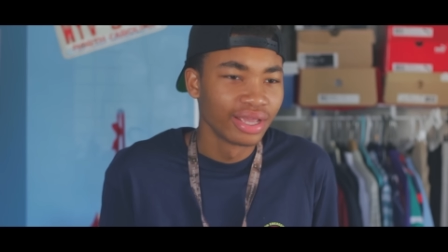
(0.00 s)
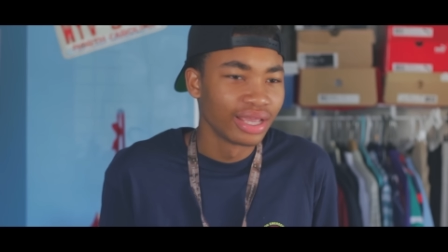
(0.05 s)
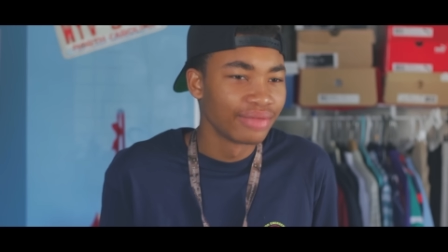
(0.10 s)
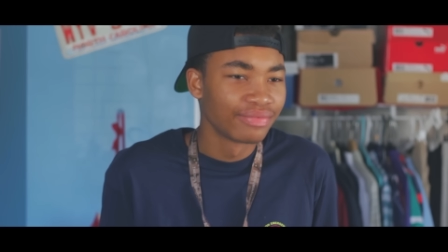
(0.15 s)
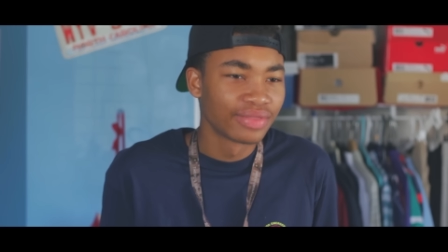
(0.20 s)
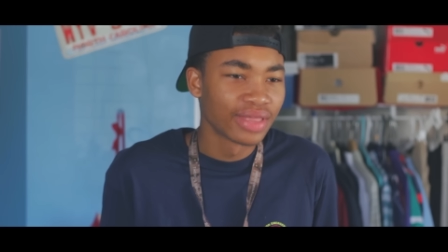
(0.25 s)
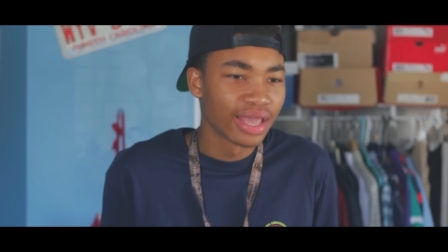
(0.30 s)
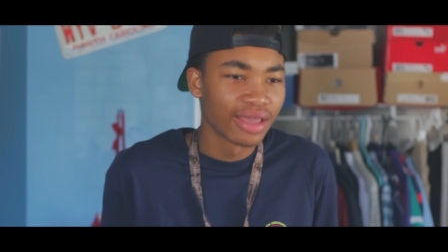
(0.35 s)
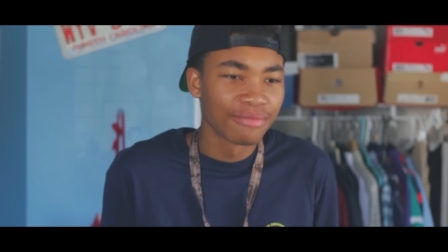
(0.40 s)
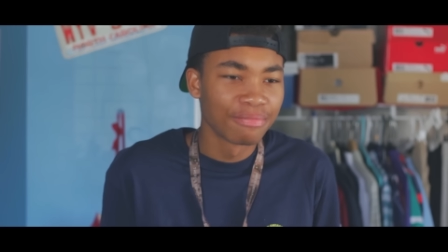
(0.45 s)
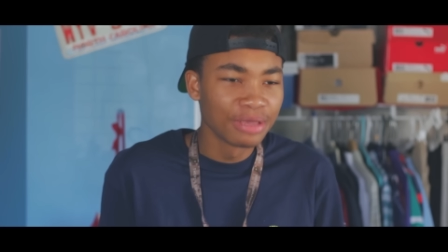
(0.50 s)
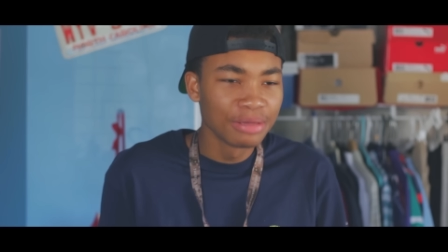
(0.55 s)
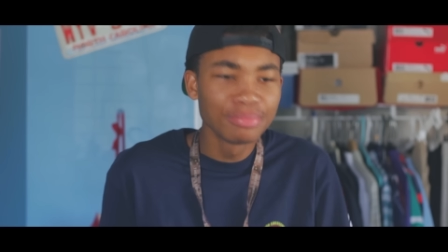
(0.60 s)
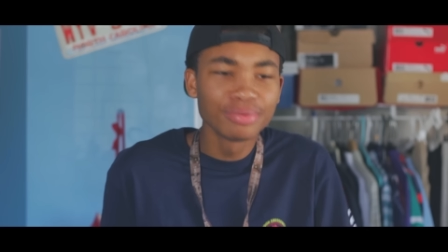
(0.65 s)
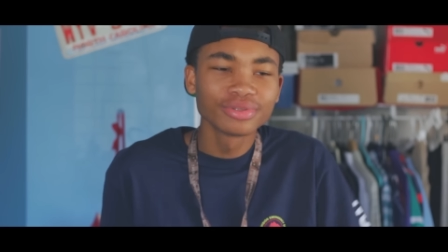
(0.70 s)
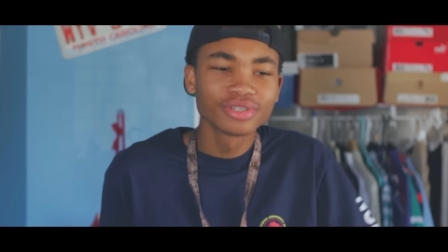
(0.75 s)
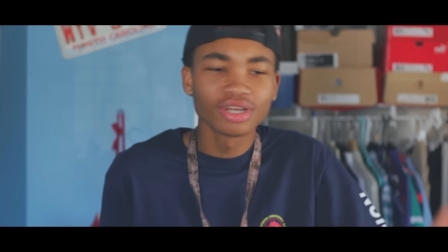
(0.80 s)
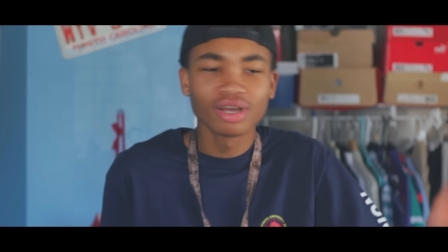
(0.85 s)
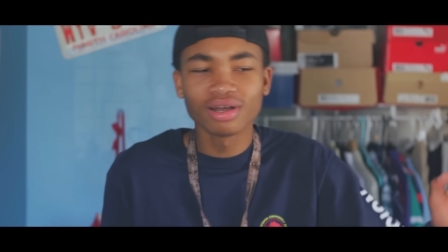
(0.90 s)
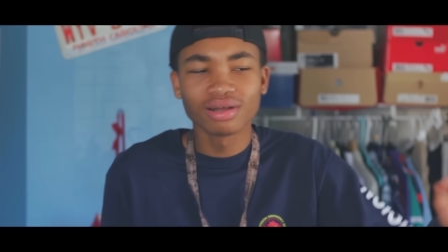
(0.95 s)
If
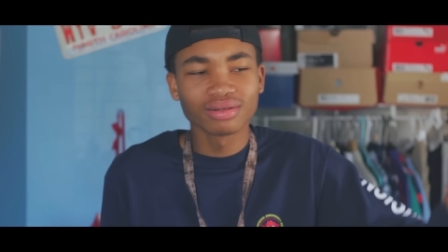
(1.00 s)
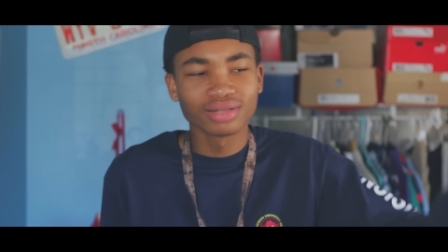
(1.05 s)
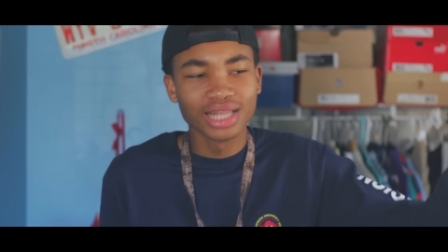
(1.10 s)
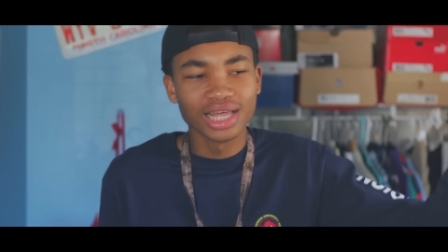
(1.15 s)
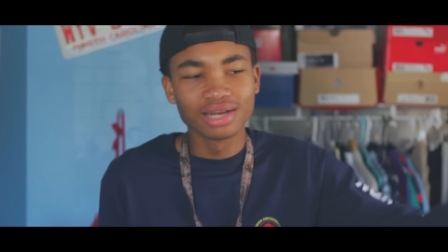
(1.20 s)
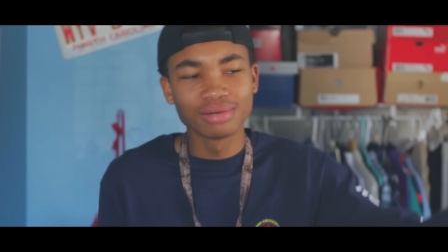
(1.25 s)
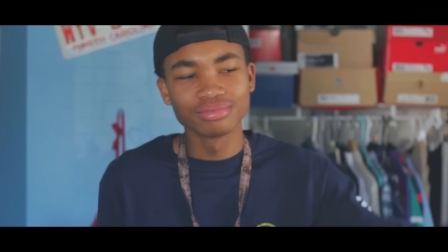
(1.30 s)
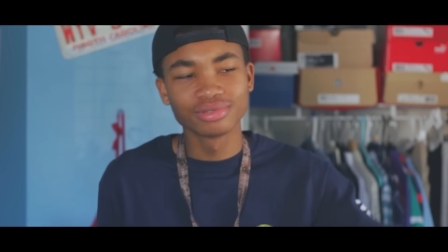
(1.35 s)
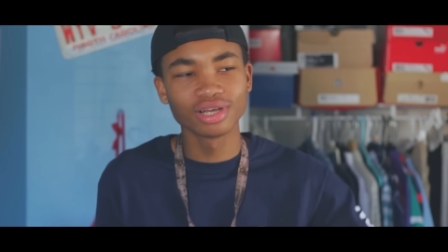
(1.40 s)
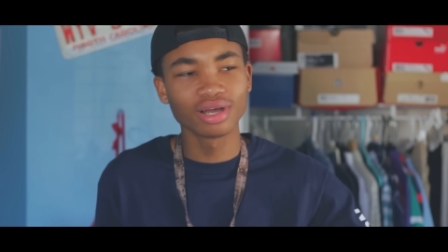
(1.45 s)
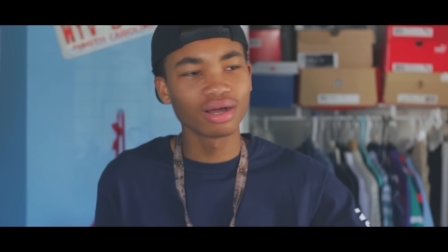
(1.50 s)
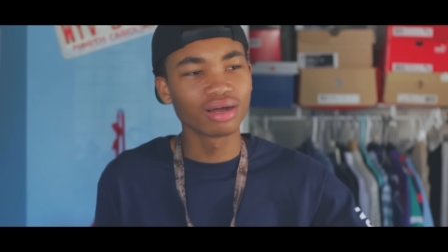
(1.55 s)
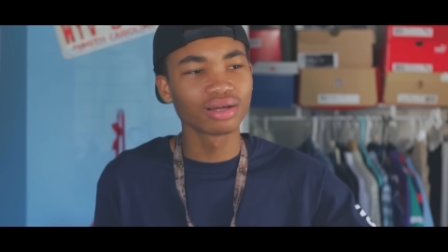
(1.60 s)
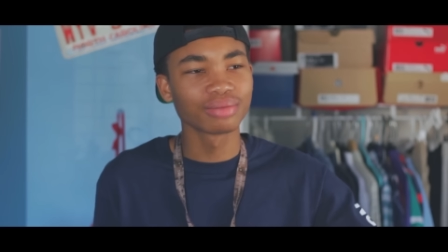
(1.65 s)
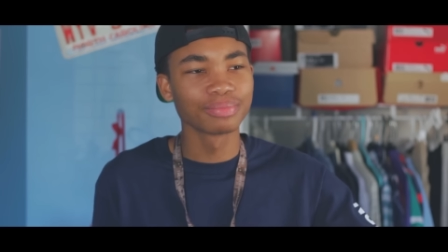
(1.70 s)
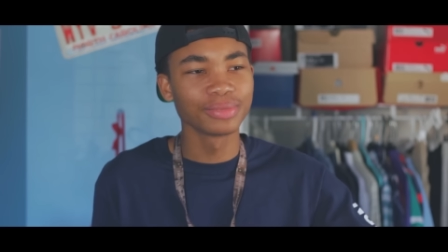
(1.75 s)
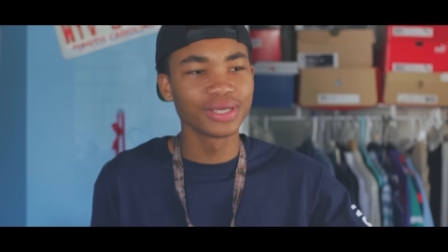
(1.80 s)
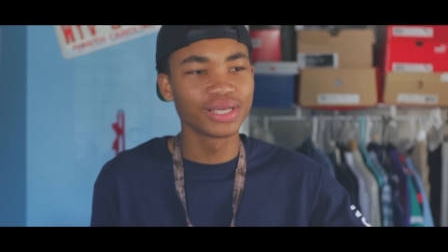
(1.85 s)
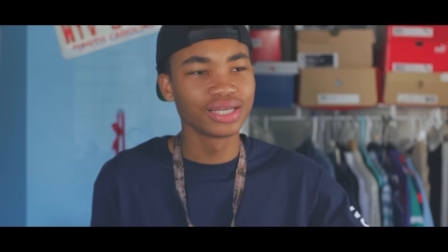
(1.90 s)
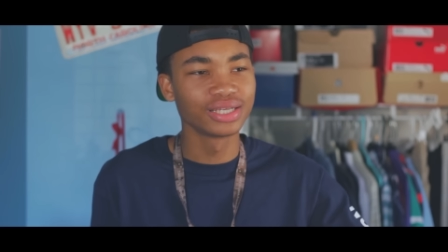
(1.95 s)
people talk, let them
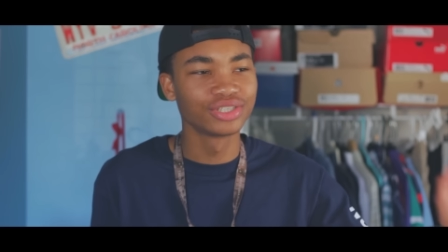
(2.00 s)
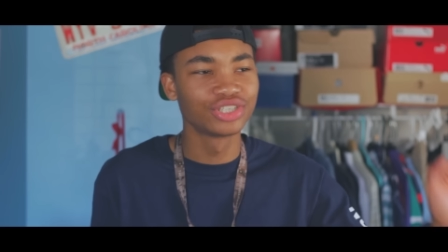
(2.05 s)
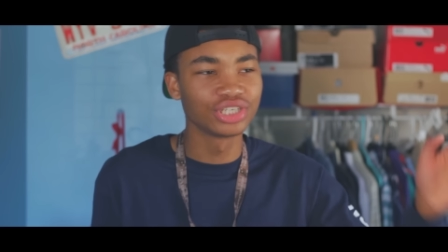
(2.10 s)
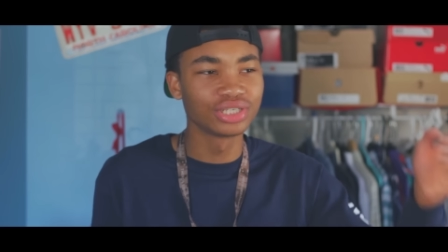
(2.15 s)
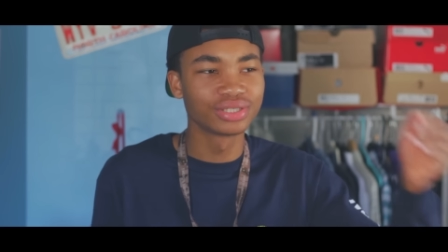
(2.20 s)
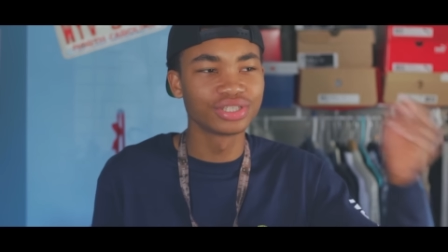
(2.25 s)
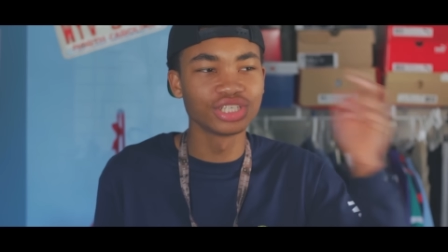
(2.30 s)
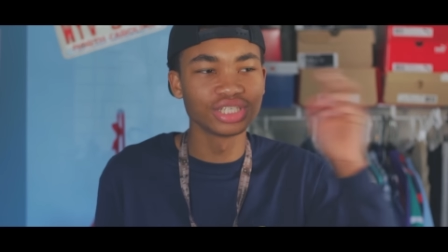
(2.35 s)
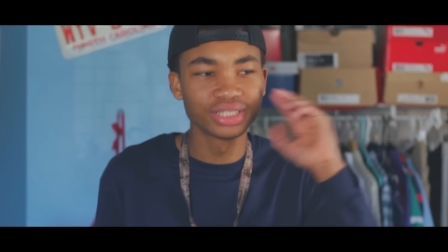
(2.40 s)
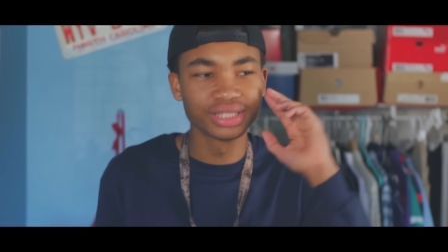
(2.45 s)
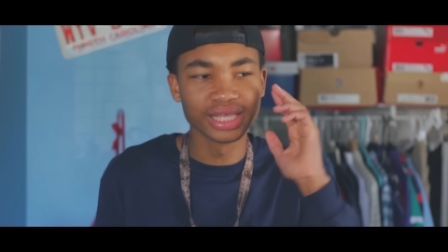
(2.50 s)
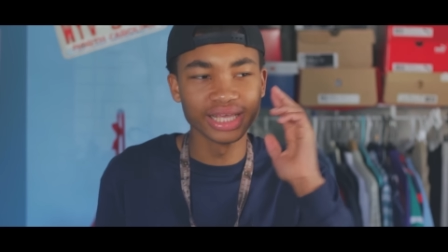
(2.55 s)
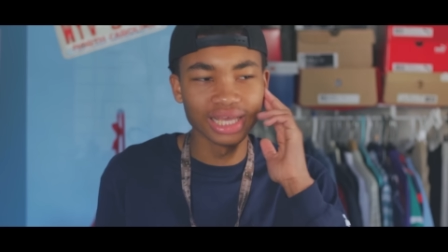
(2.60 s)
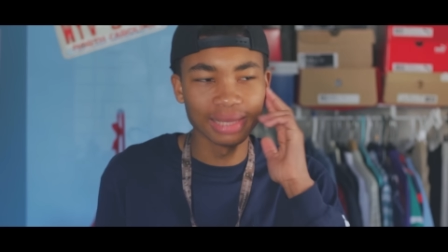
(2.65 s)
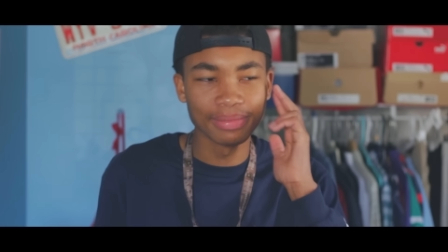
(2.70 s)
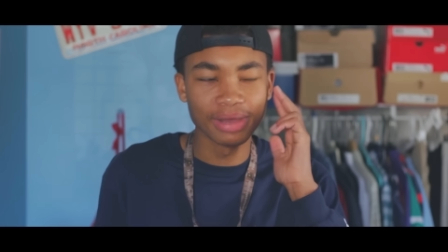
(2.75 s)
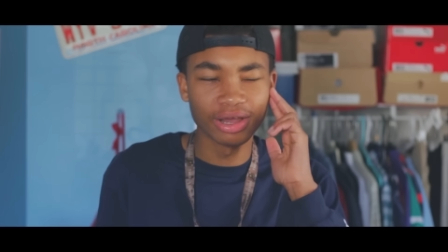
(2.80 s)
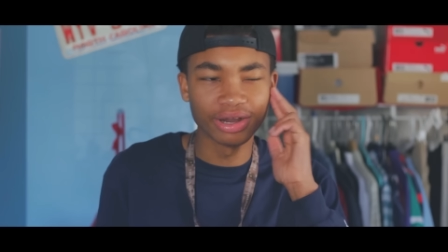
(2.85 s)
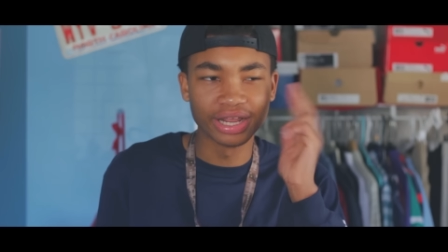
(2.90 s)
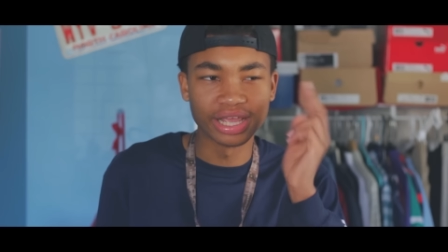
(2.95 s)
talk. Because just think
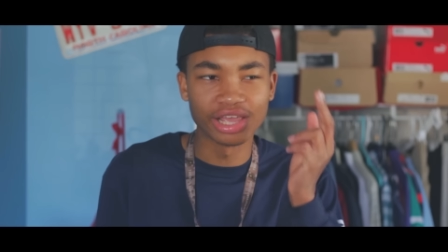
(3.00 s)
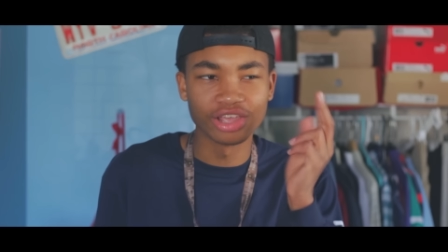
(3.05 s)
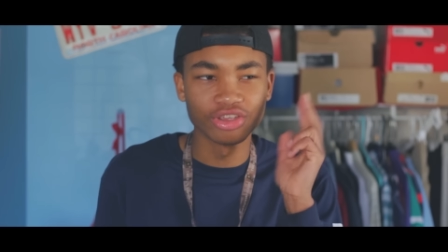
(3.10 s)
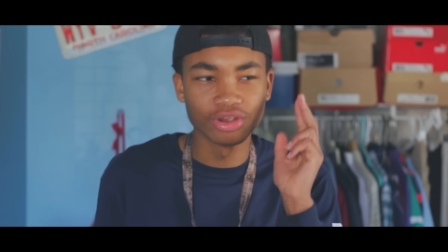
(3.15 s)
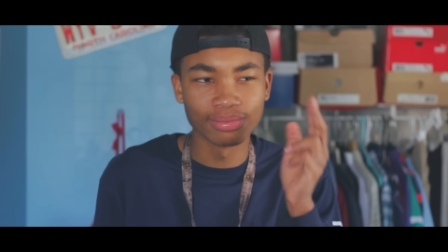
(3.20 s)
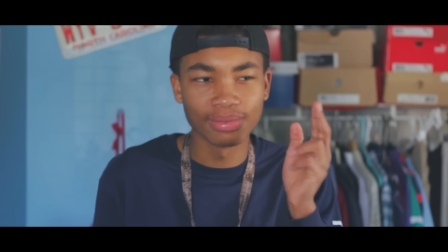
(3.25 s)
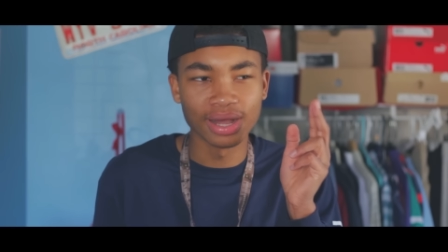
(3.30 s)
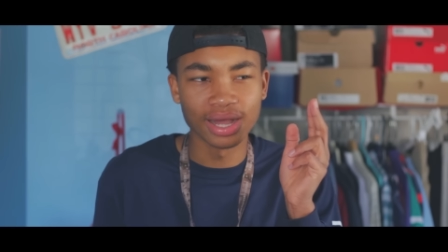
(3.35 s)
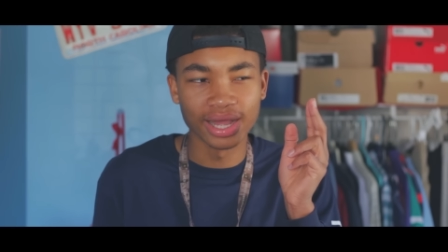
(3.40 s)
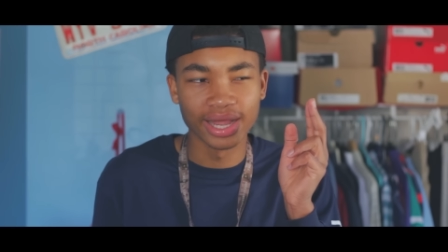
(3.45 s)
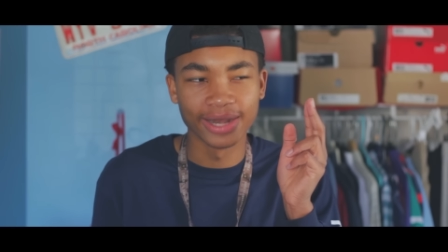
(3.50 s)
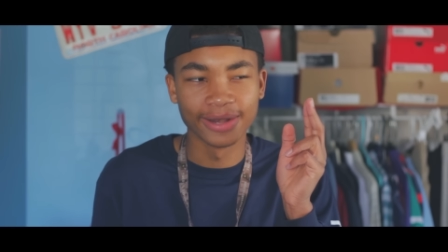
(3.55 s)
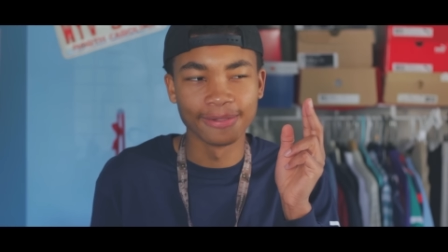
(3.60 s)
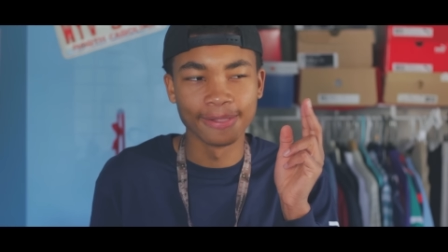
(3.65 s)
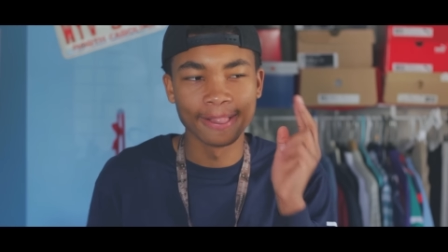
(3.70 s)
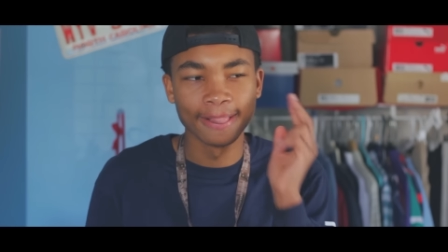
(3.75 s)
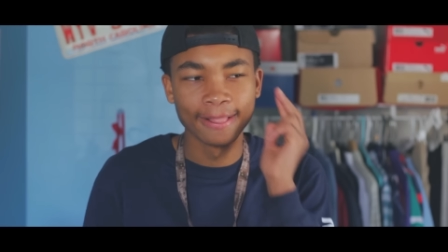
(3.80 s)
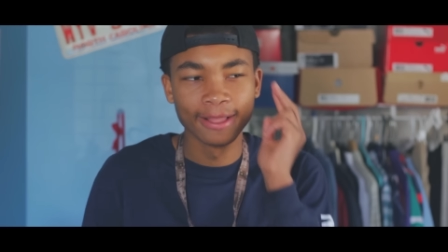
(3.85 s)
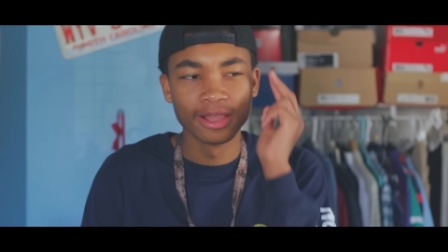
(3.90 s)
about it in your mind.